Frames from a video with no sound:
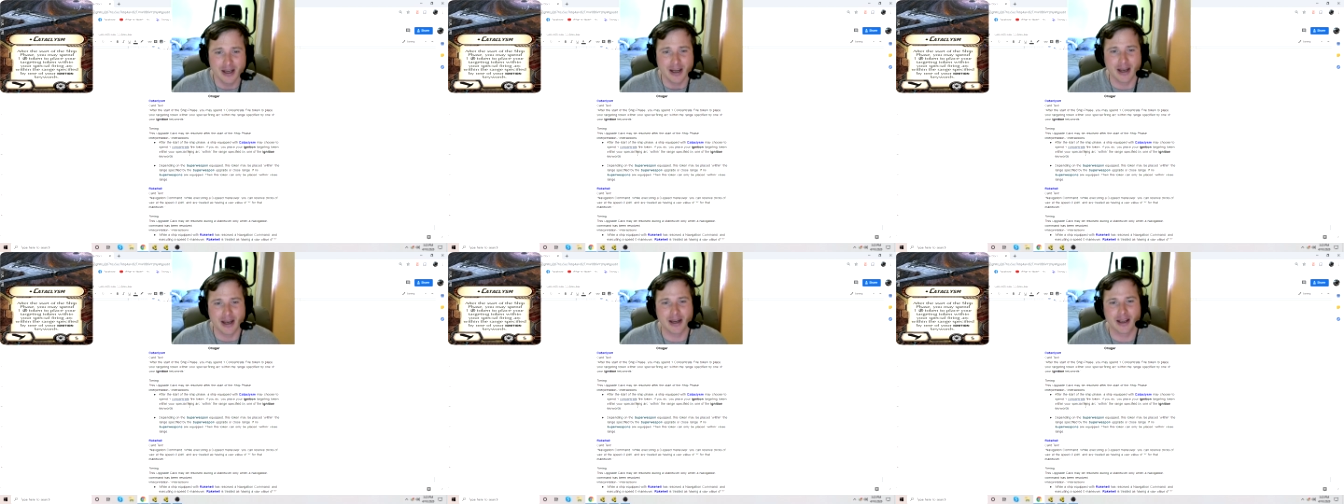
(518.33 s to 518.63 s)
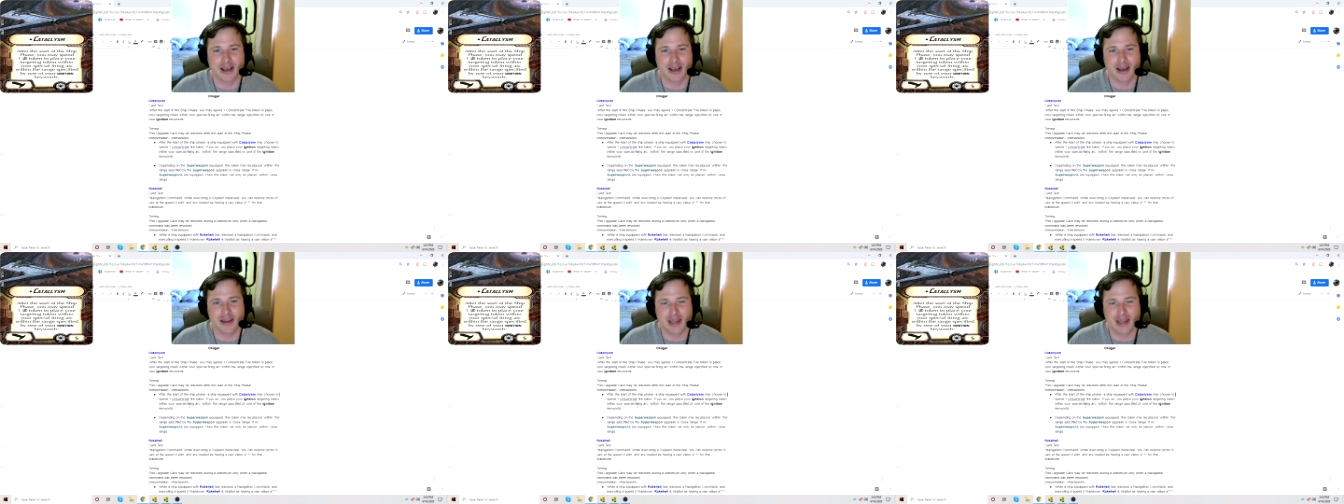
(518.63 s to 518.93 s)
and
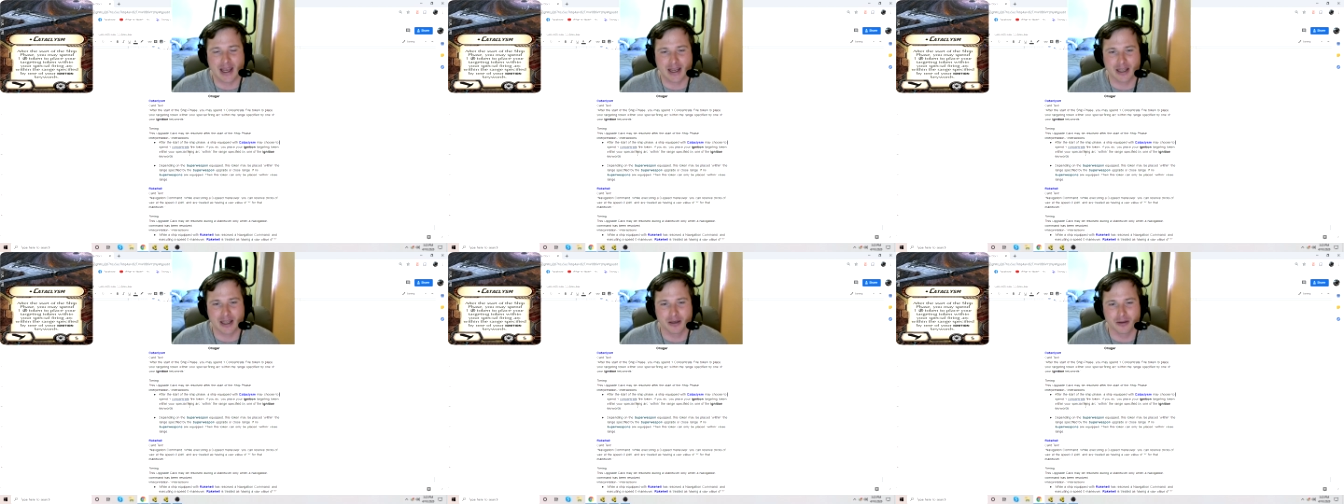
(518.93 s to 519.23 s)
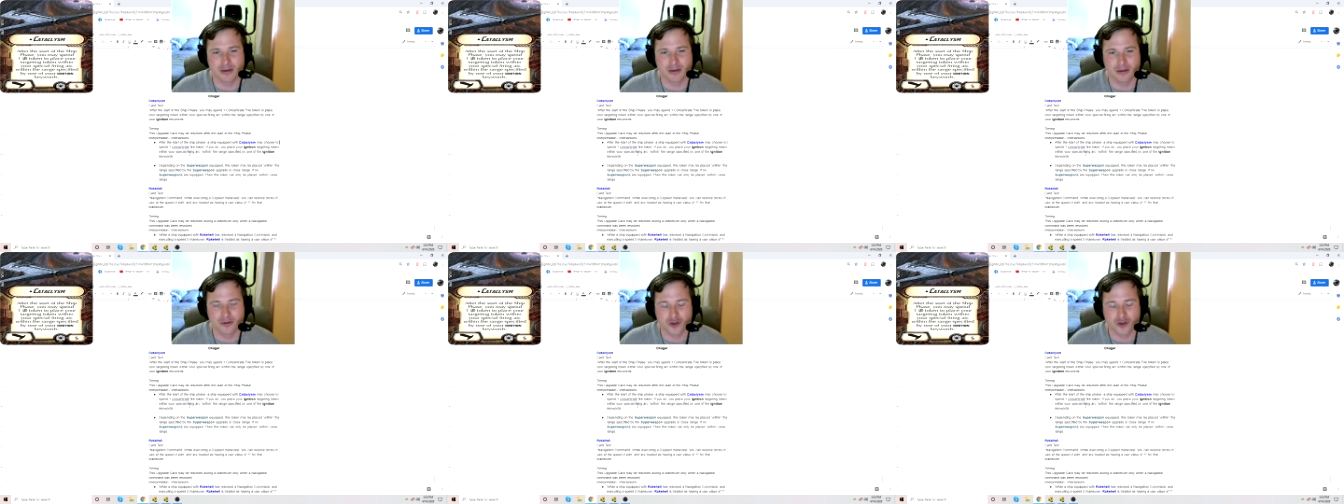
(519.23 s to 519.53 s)
again, that
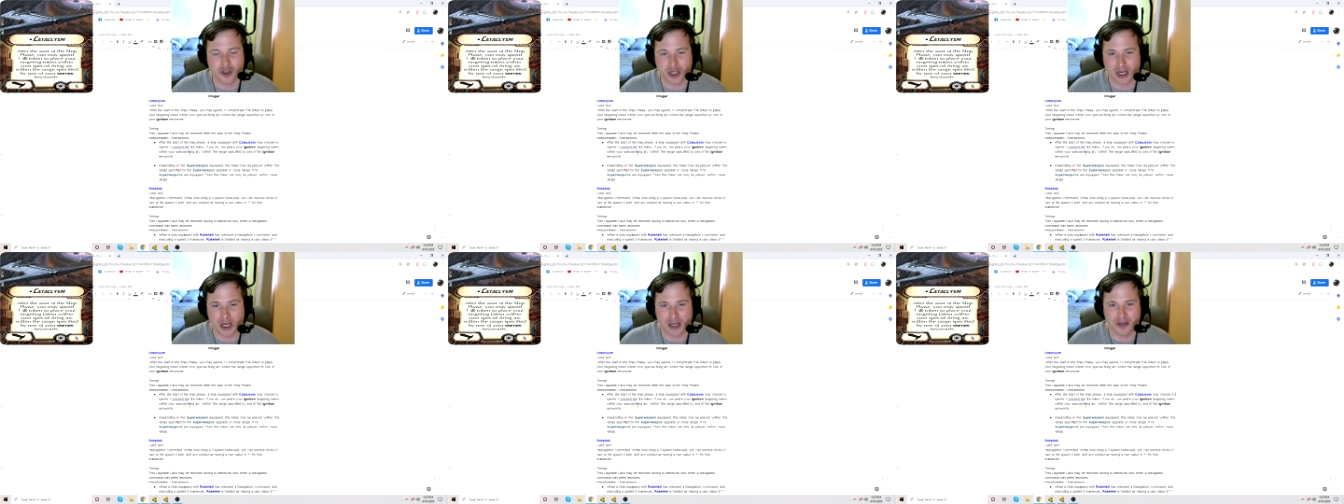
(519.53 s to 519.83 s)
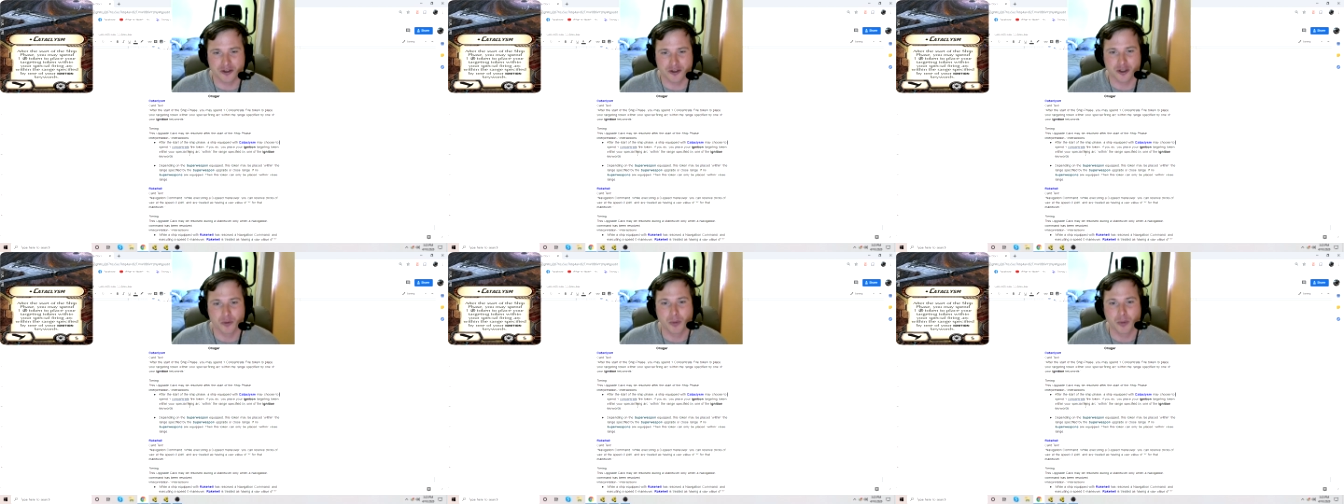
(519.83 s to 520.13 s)
can
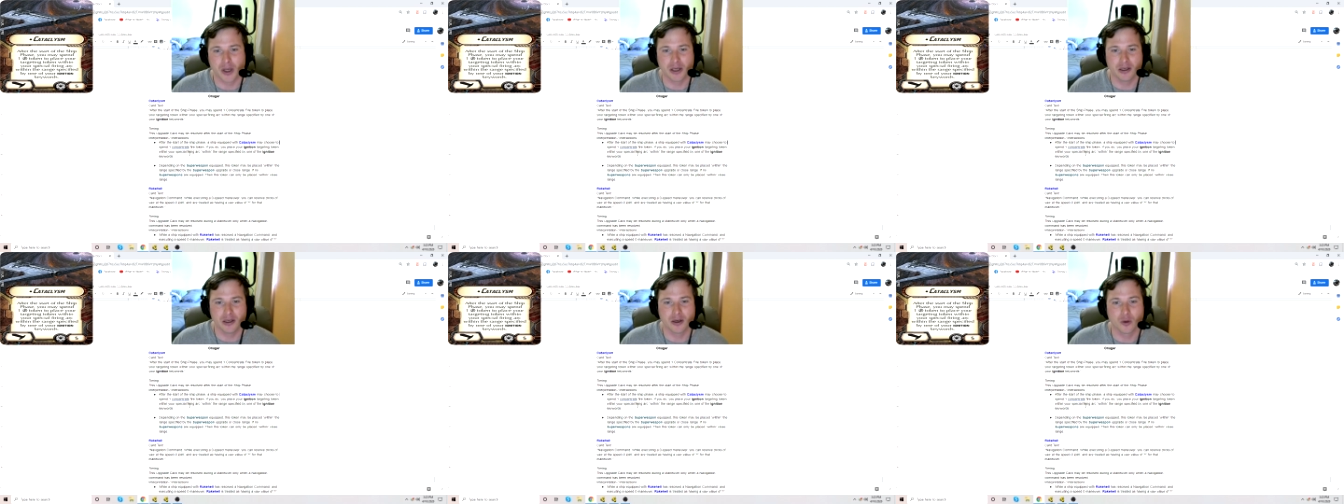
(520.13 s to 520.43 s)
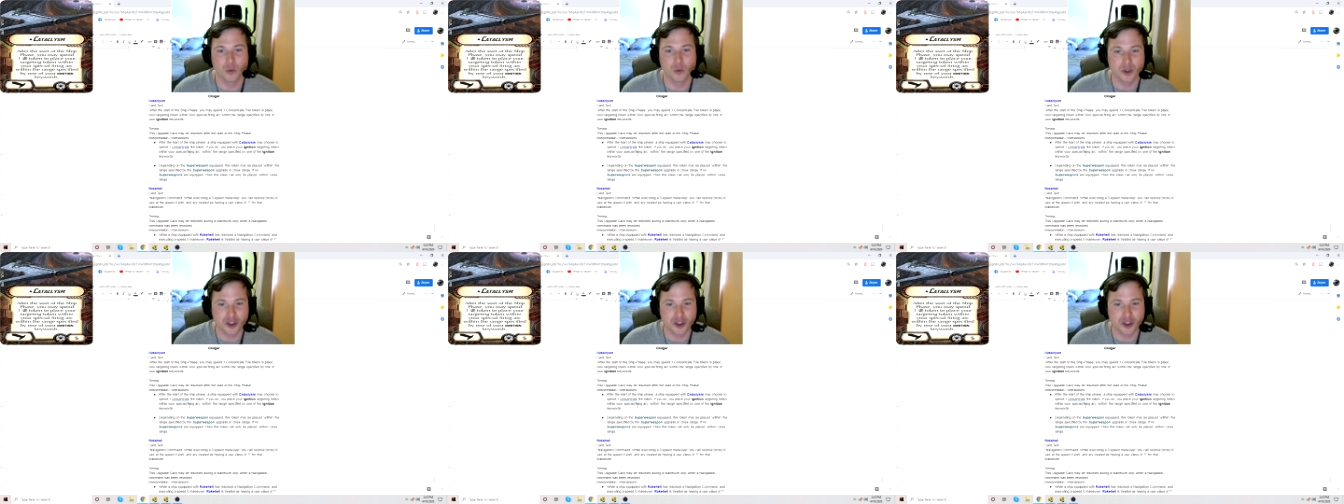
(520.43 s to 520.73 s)
change depending
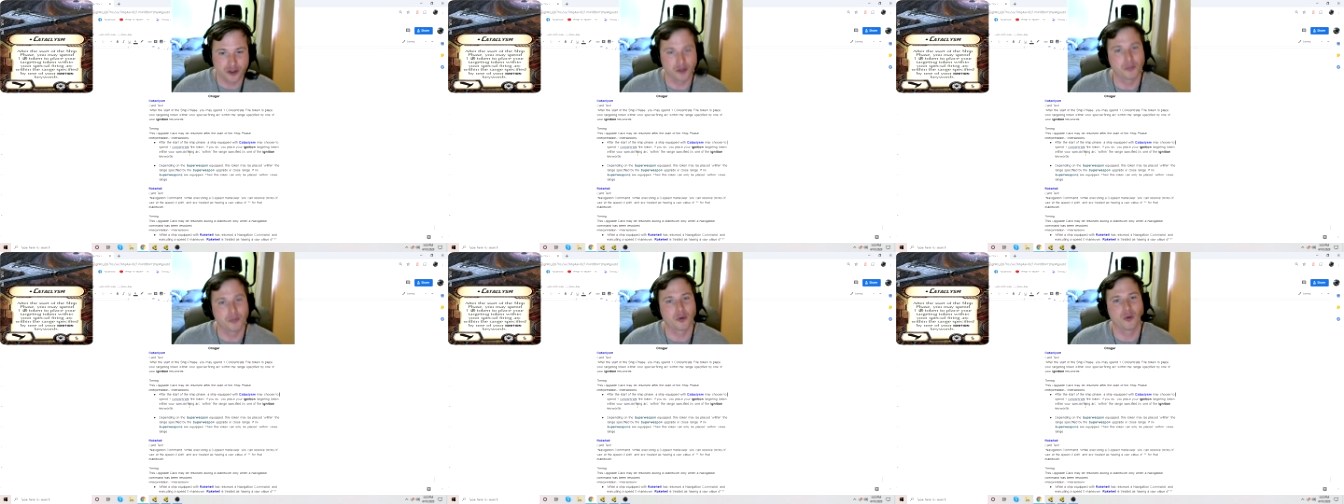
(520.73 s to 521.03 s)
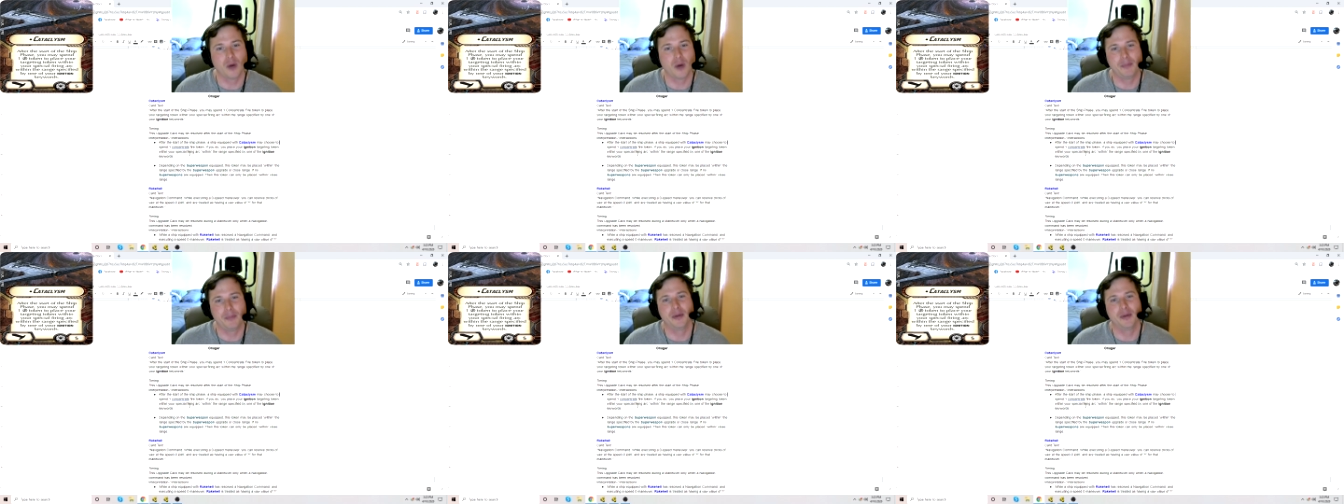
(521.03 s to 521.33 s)
on which super
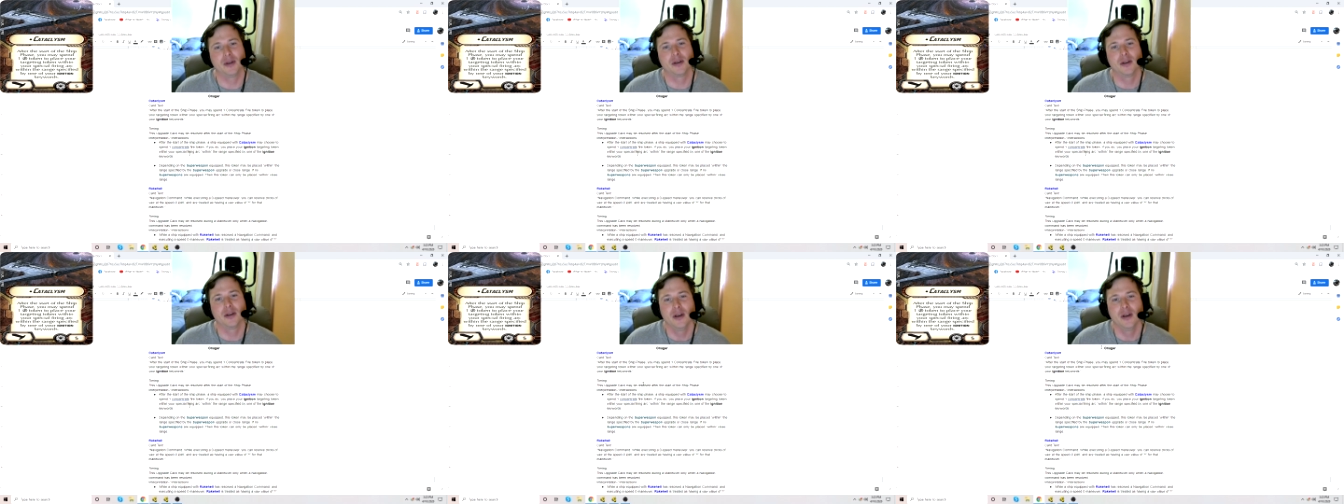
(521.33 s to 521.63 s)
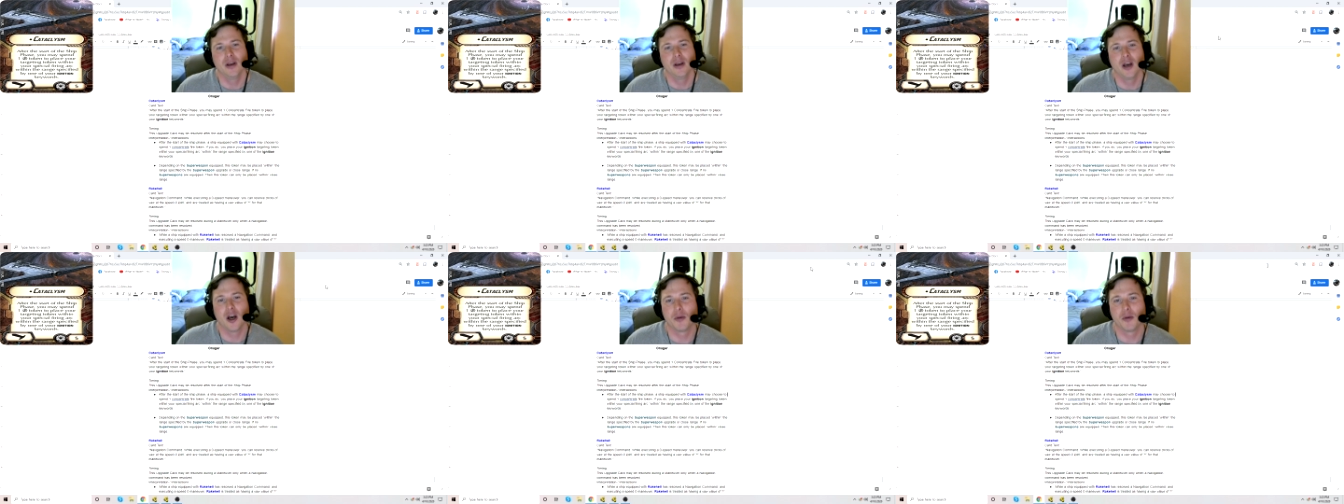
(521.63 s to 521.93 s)
weapon
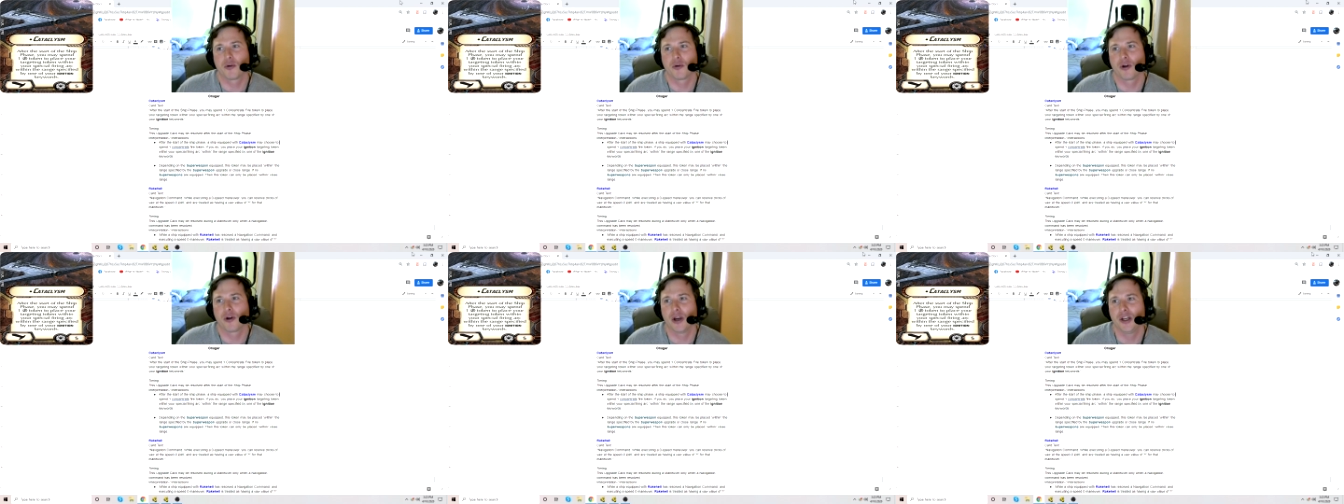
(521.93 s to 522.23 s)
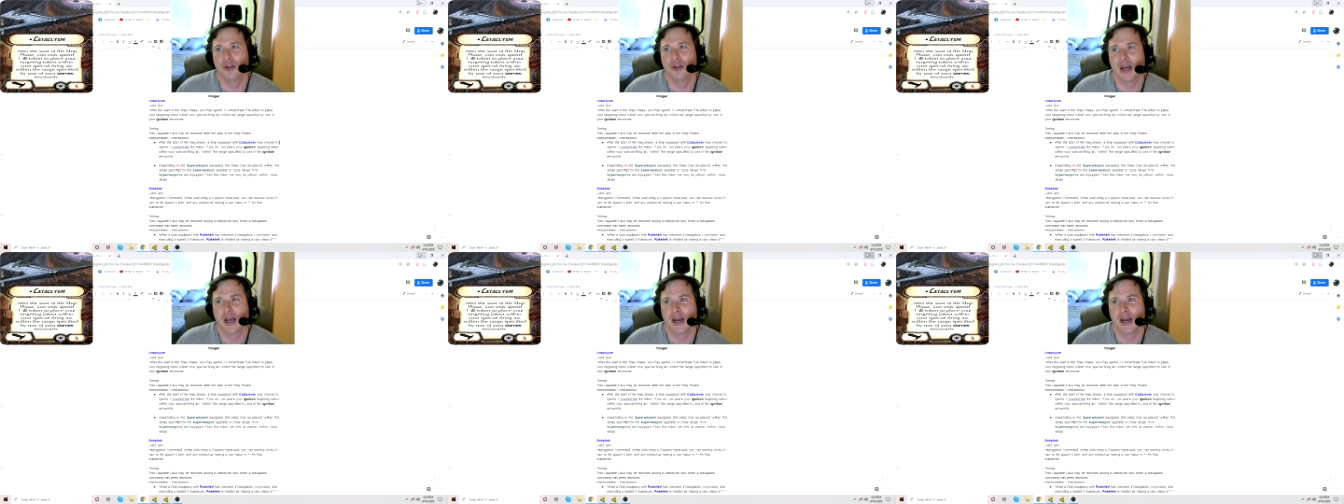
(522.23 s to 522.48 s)
upgrade you